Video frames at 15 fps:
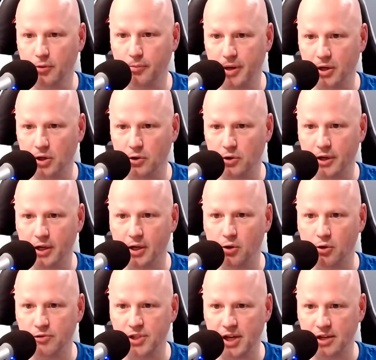bit critical of
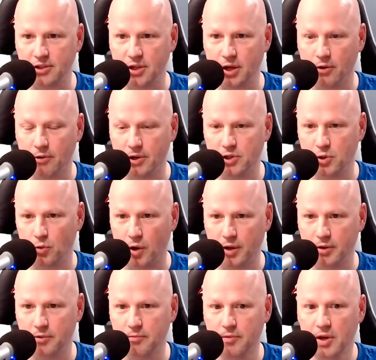Chestnut Ridge. The
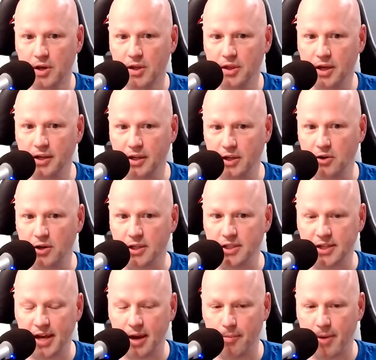one thing that you can
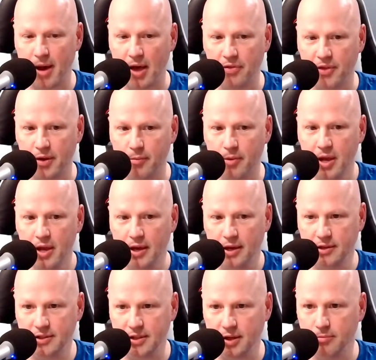say about them is
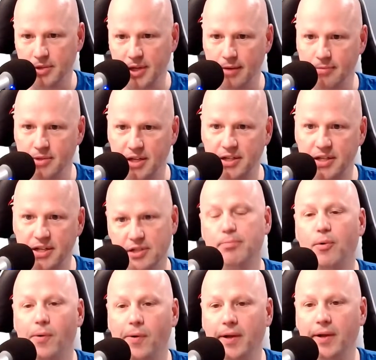sometimes they
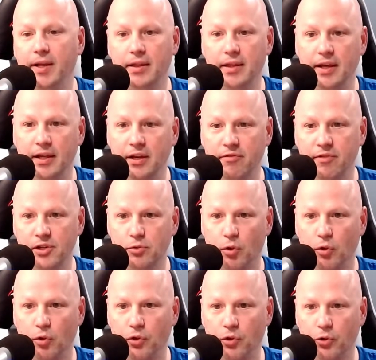disappoint in the
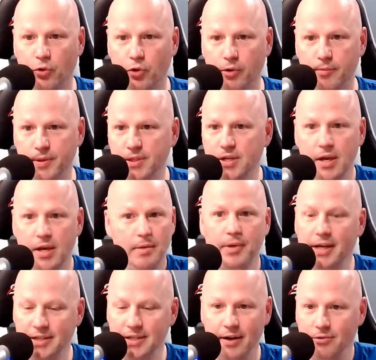individual tournaments
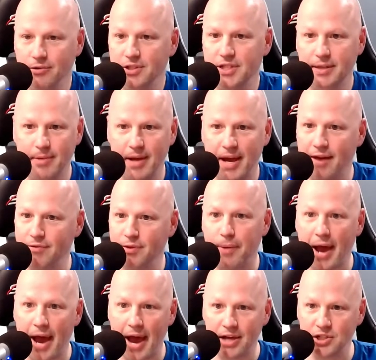because they don't seem to have the
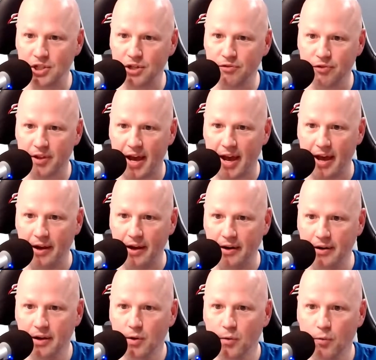passion for that.
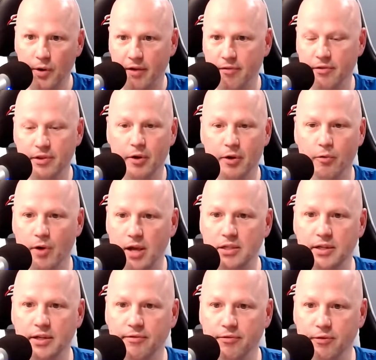Whenever they're
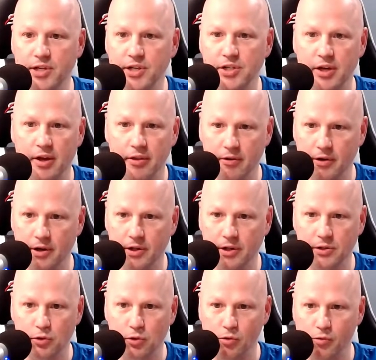wrestling for each other in a
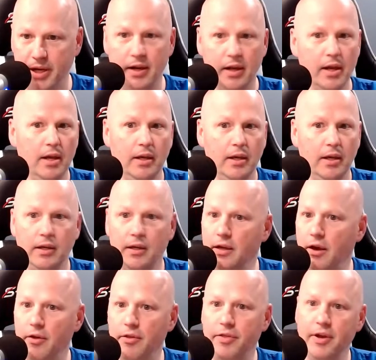dual meet,
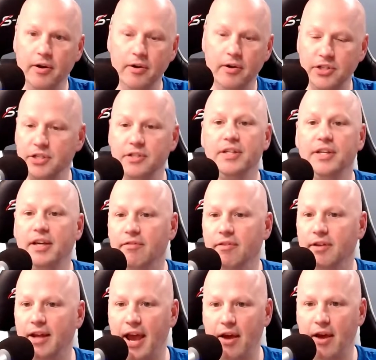they're just giving
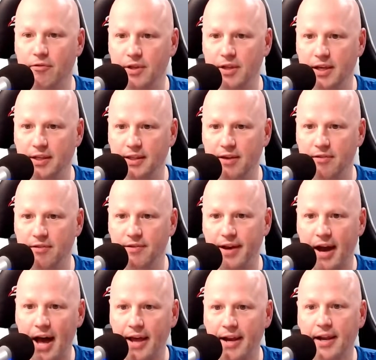everything they've
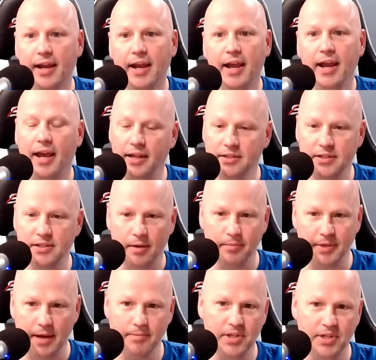got. And
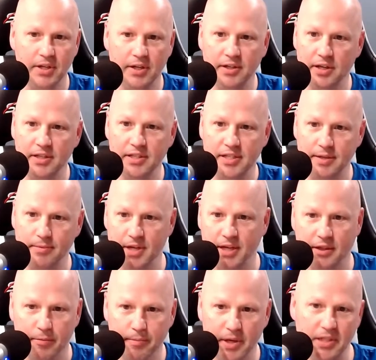sometimes it seems like
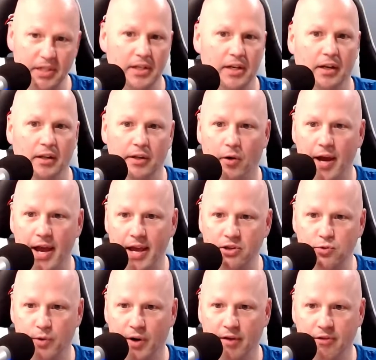they're missing a little edge
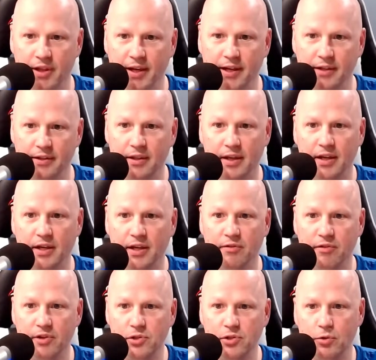whenever they get to the
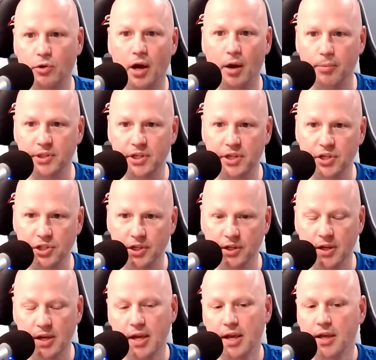individual competition
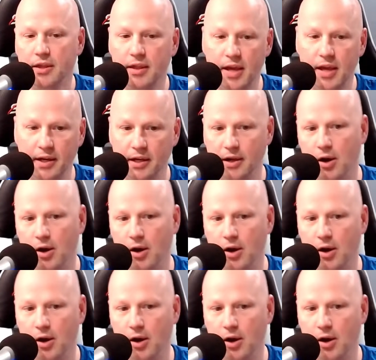that,